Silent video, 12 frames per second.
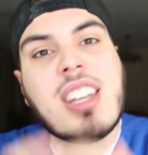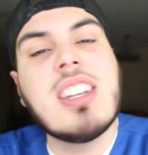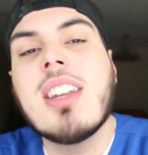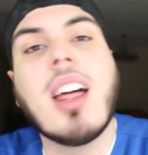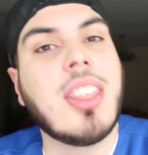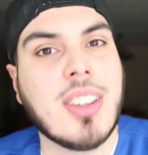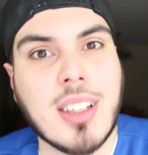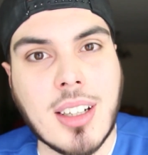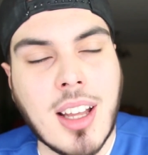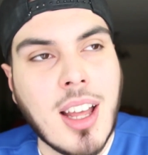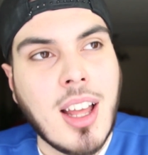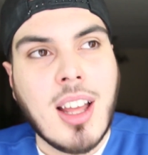
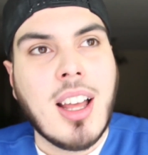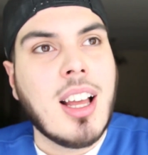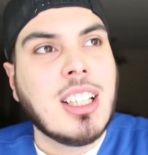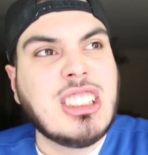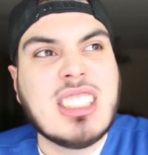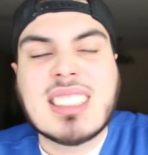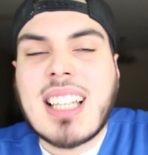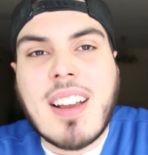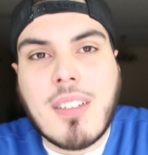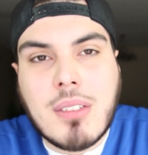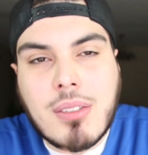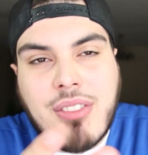Nothing. She just,
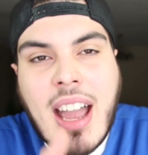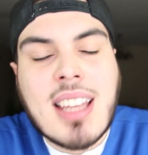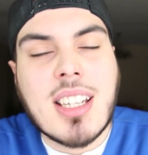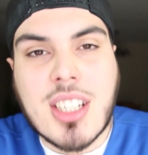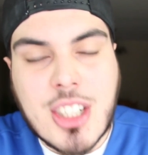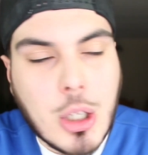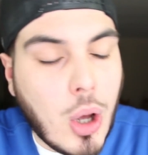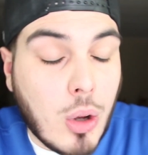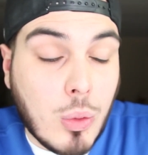like, vanished.